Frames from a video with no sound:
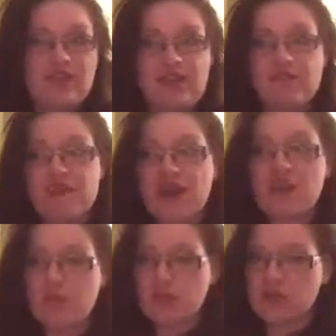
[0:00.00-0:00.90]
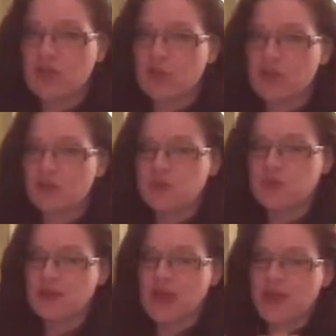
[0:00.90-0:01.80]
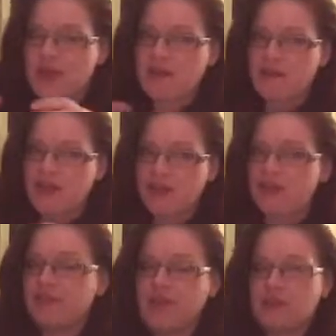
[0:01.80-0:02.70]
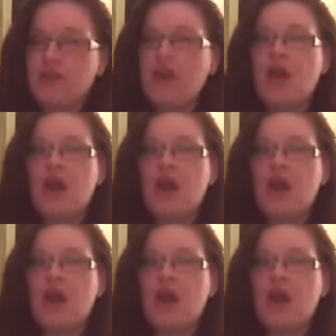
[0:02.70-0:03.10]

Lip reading: If I can find a book that works within that kind of monthly theme,